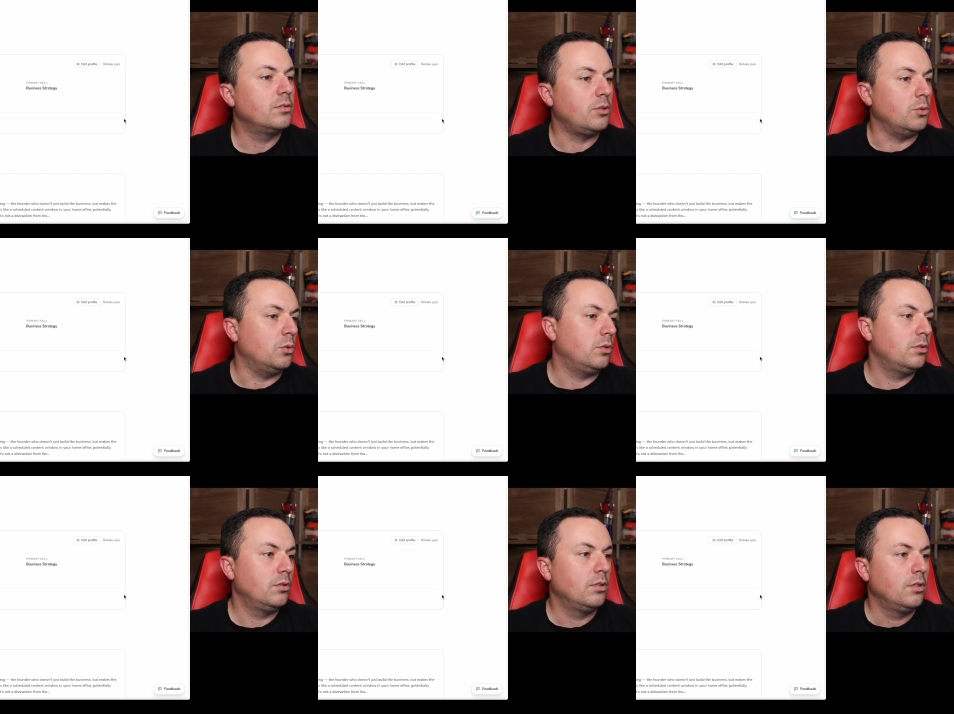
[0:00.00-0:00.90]

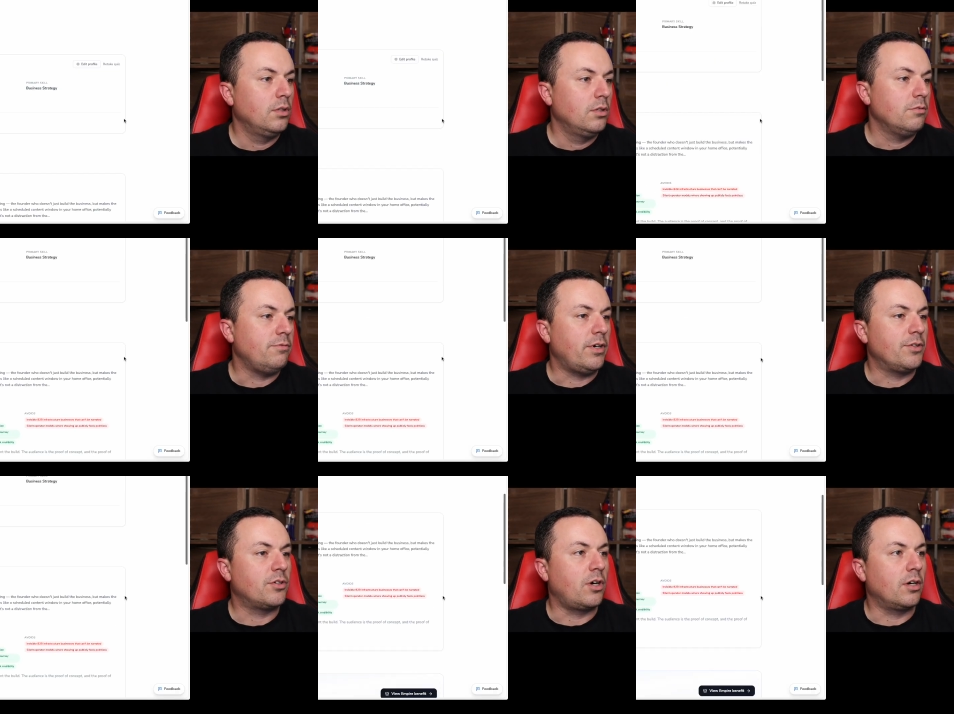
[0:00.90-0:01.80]
Cool.
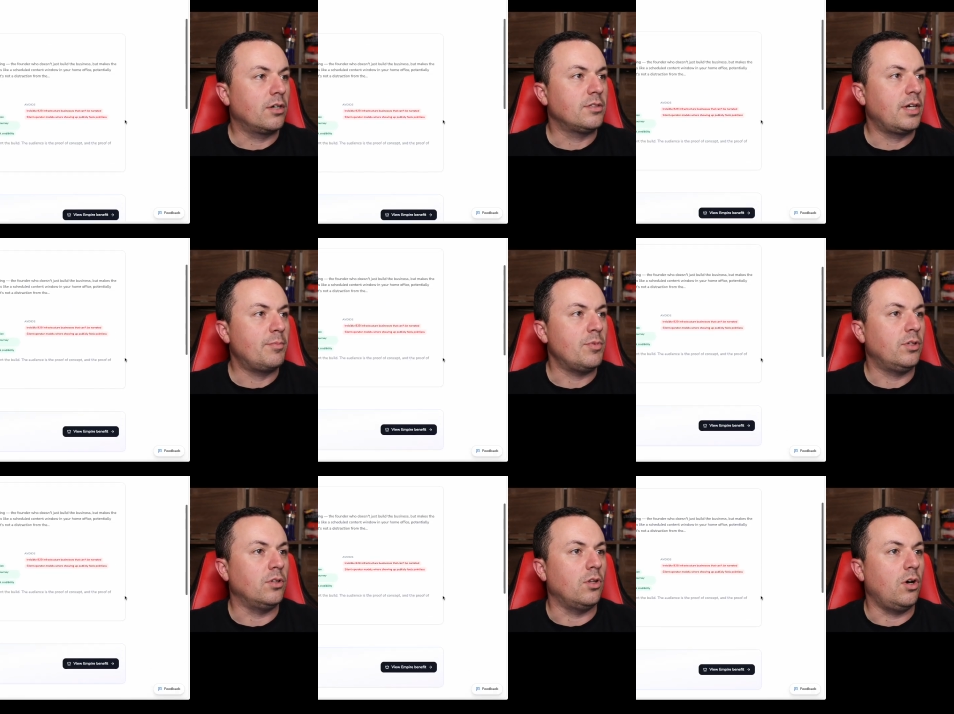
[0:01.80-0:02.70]
Founder archetype, the
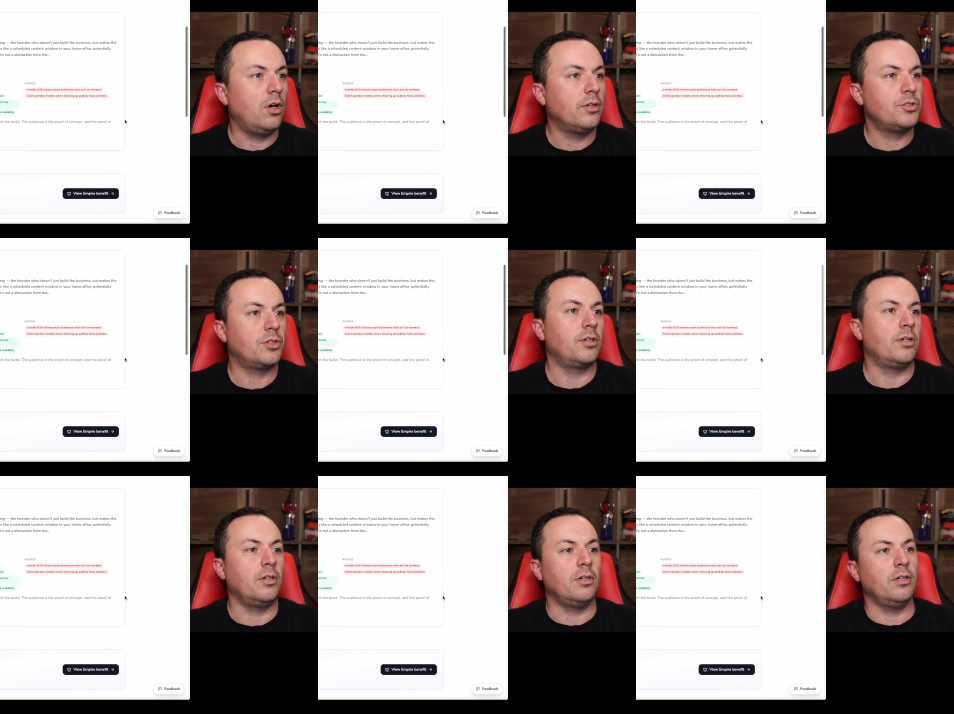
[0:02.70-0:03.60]

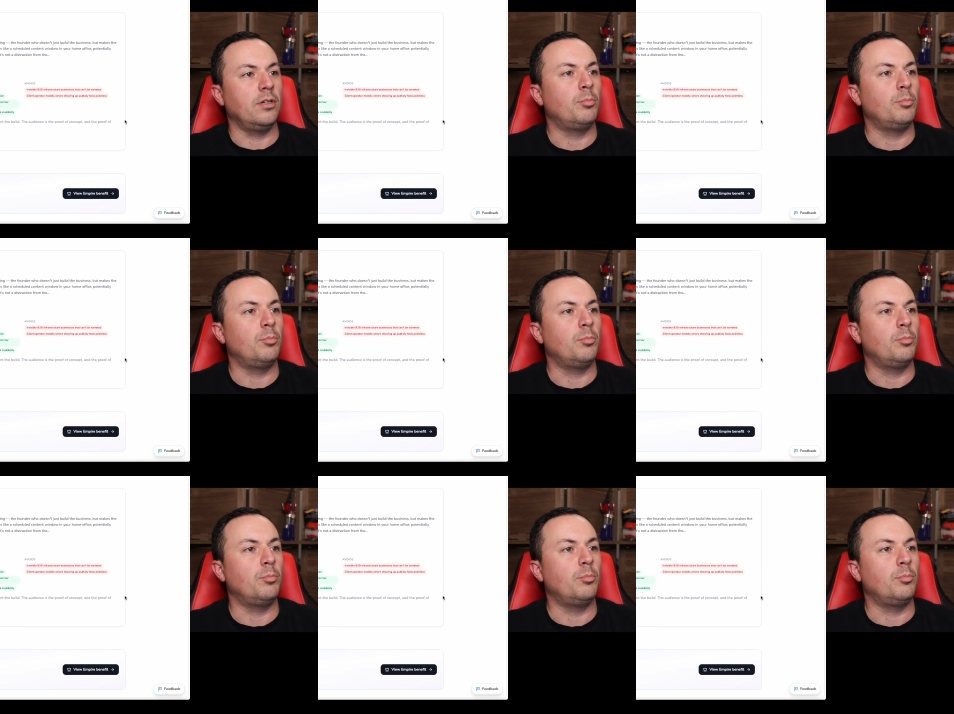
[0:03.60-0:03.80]
launcher.